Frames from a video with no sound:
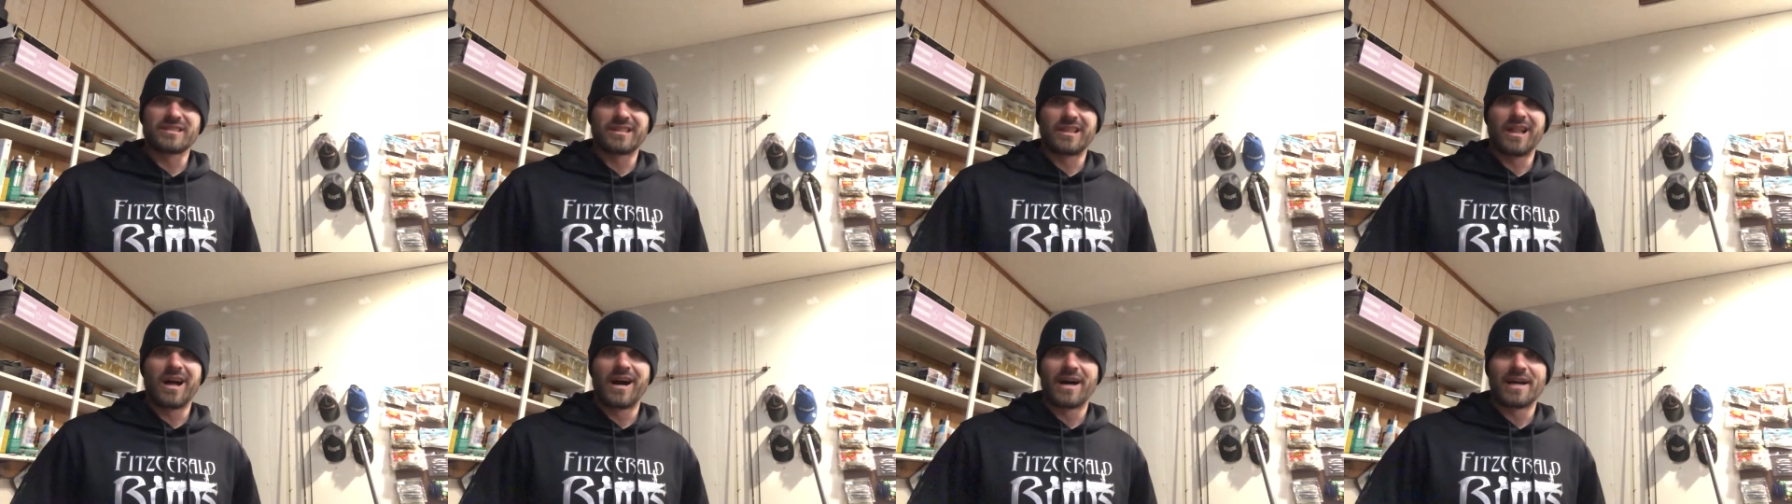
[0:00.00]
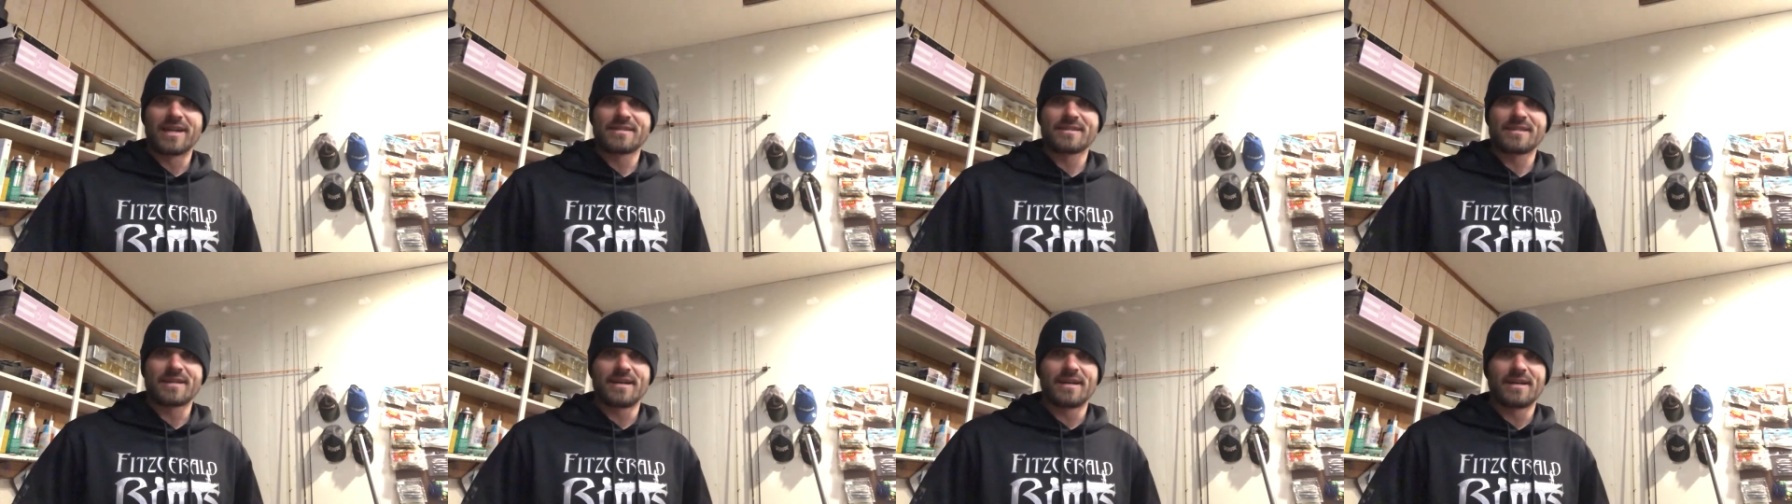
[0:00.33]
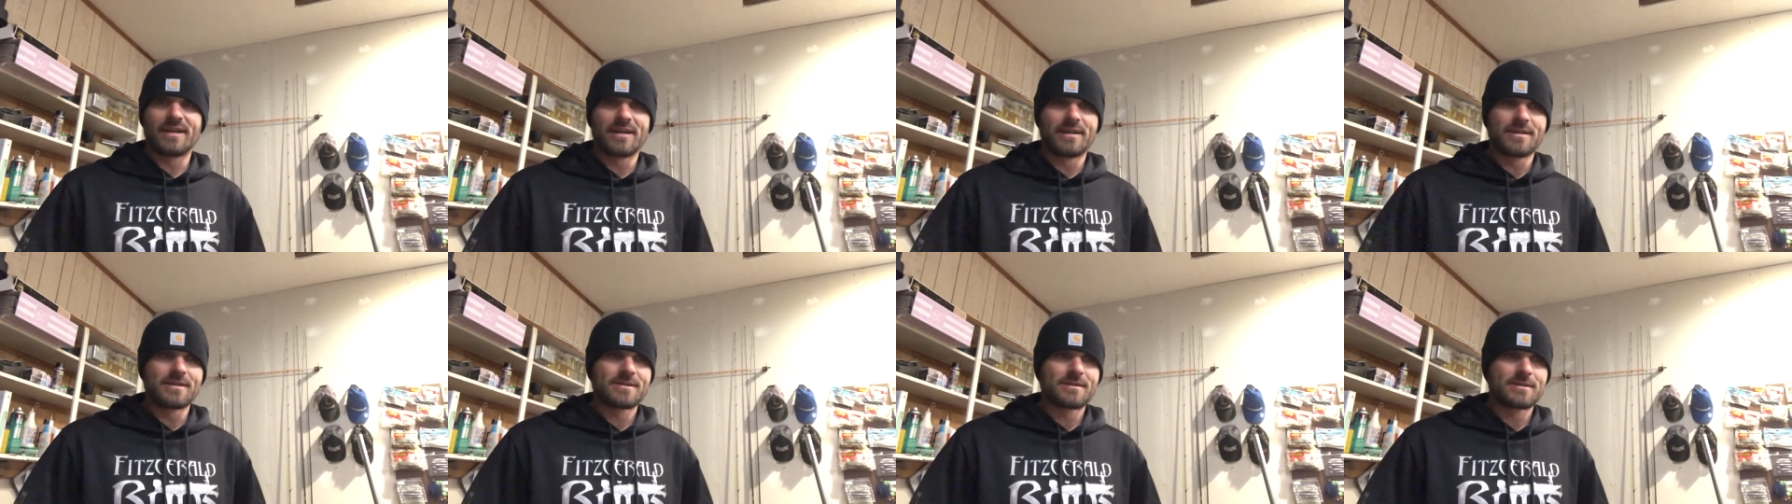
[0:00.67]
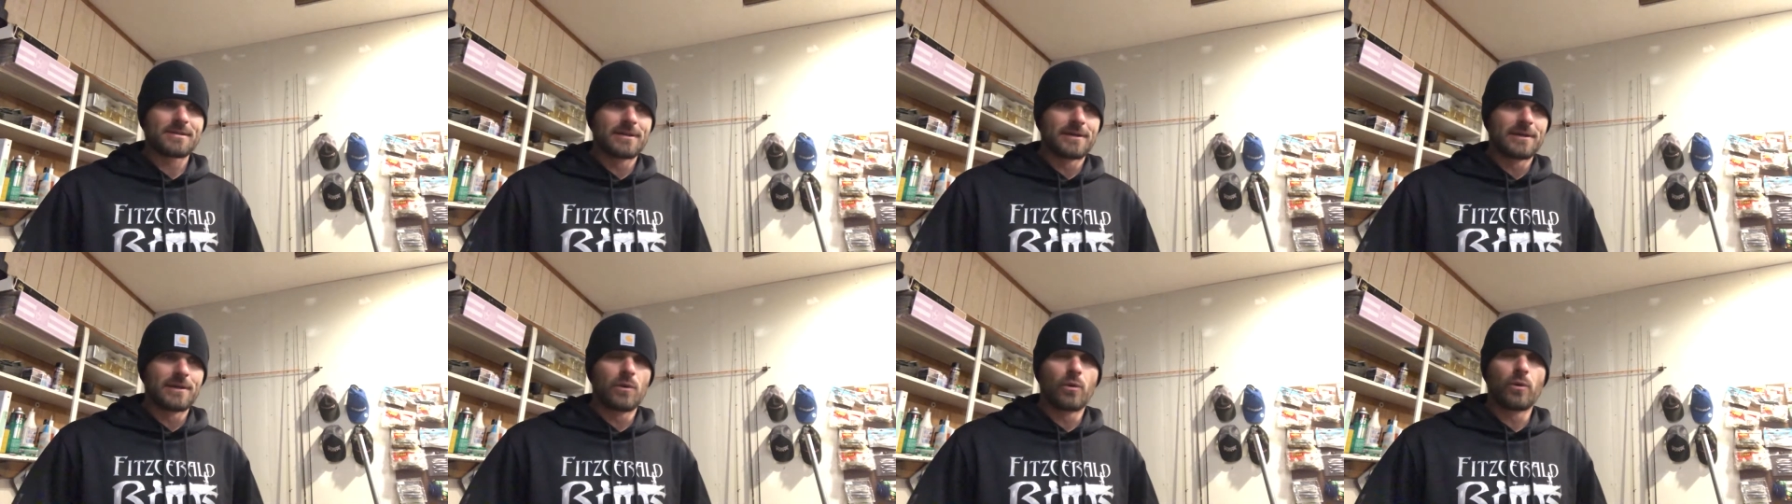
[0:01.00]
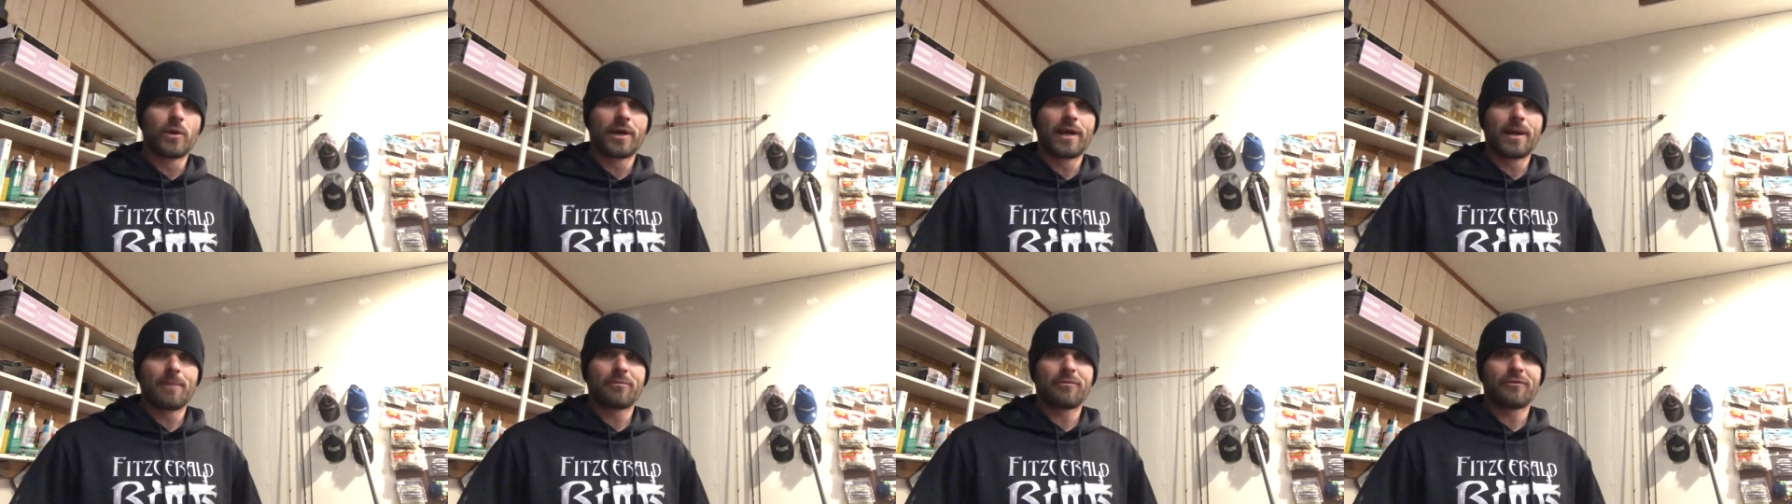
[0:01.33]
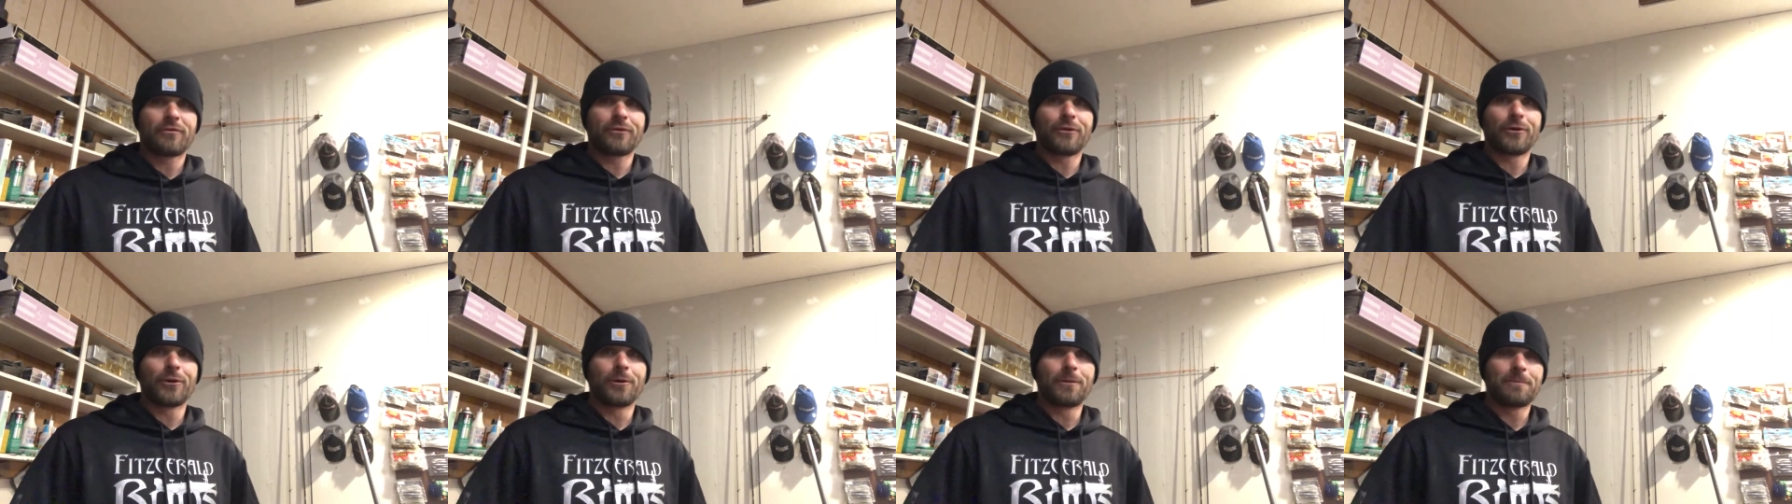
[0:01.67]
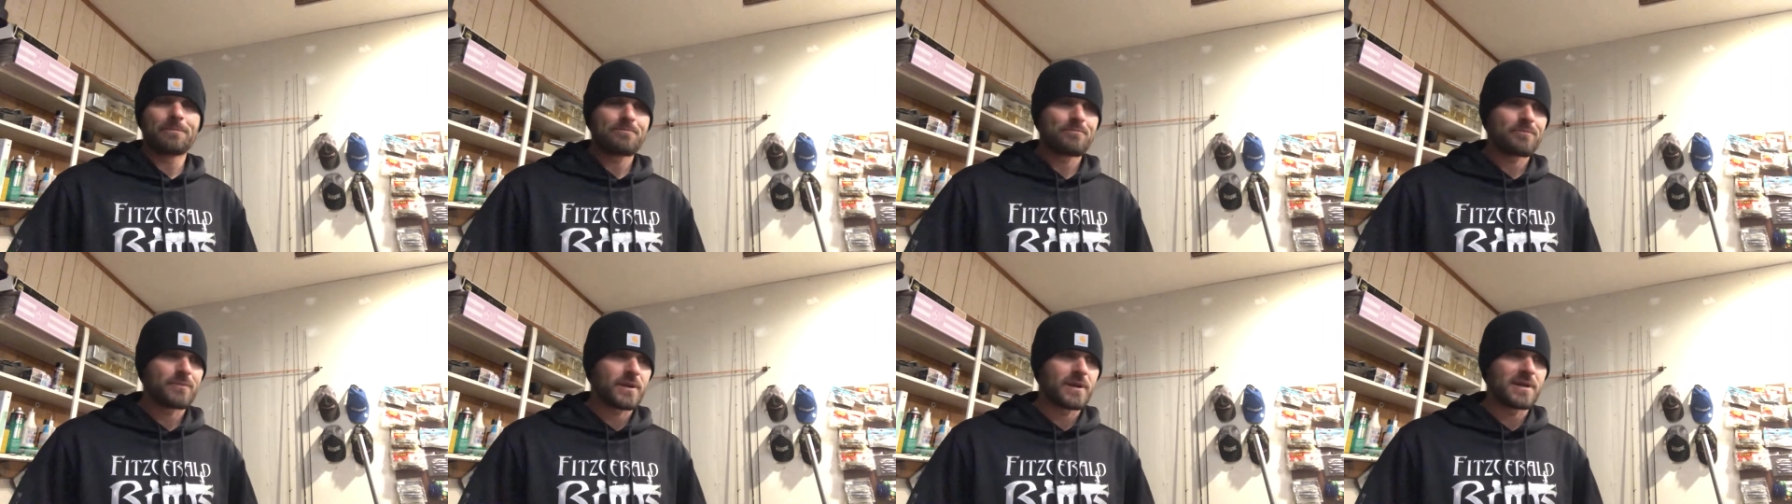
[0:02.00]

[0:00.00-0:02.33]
the line size, what I prefer.